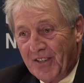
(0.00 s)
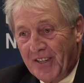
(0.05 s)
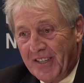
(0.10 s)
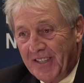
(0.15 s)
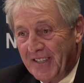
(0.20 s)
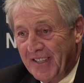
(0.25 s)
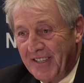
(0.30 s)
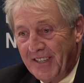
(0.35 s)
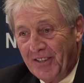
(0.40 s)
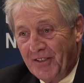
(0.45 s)

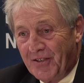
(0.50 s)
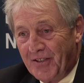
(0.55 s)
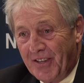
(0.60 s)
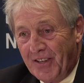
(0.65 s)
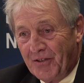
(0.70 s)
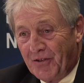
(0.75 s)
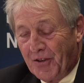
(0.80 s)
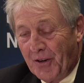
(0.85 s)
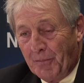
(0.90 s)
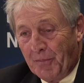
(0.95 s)
uh, is,
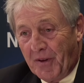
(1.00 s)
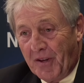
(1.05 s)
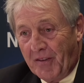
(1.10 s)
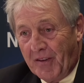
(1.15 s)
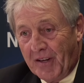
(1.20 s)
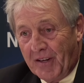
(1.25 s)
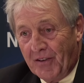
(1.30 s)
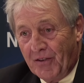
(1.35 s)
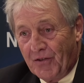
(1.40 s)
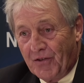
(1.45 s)
is,
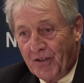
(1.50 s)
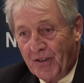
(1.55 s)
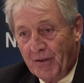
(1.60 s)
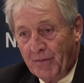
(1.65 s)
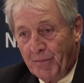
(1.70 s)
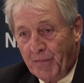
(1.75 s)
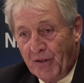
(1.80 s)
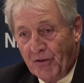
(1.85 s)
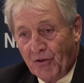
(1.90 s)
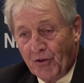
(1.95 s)
something that has
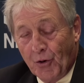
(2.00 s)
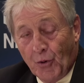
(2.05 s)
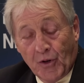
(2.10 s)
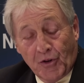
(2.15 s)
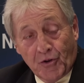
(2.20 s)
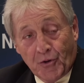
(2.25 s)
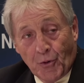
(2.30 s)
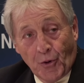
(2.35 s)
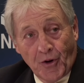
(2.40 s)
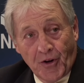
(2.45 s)
been so
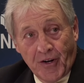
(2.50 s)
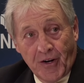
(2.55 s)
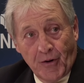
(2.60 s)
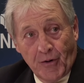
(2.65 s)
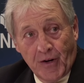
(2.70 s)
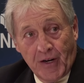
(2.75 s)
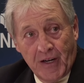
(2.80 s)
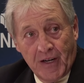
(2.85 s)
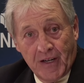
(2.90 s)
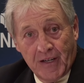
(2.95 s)

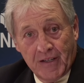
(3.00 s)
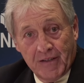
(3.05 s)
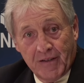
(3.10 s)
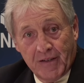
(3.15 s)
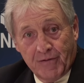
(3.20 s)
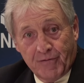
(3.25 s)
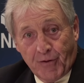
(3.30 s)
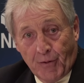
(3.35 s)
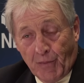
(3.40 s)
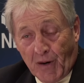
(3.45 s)
extraordinary uh,
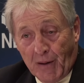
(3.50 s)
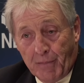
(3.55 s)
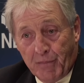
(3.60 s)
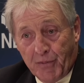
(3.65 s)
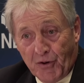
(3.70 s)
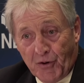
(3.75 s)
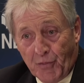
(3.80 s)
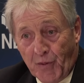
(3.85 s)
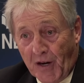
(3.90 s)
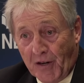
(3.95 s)
uh, from my
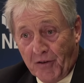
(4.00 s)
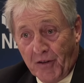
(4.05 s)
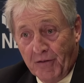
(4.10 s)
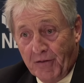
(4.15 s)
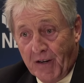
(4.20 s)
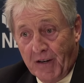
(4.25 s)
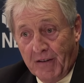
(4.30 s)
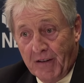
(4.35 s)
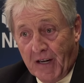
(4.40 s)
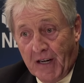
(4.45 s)

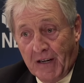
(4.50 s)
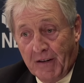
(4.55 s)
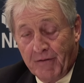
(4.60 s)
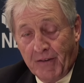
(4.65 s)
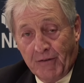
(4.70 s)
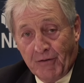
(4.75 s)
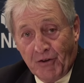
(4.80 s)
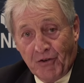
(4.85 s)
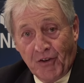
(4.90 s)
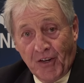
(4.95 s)
perspective. I, I, have
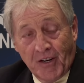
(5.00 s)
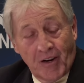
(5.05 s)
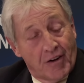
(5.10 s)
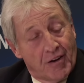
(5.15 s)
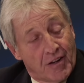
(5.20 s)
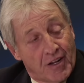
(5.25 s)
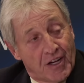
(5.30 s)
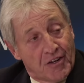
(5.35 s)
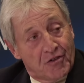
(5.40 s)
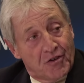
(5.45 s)
never seen
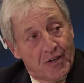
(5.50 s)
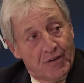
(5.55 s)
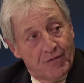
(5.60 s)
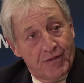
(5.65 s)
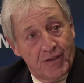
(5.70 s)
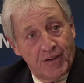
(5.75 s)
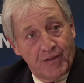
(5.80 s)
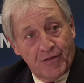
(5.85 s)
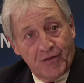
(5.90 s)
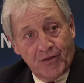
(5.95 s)
an election
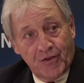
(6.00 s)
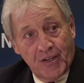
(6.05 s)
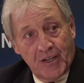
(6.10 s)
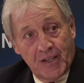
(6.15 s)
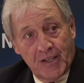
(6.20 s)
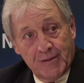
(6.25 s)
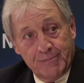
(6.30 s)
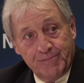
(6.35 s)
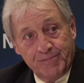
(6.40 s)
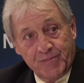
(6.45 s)
of this
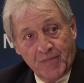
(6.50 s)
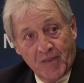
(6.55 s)
uh,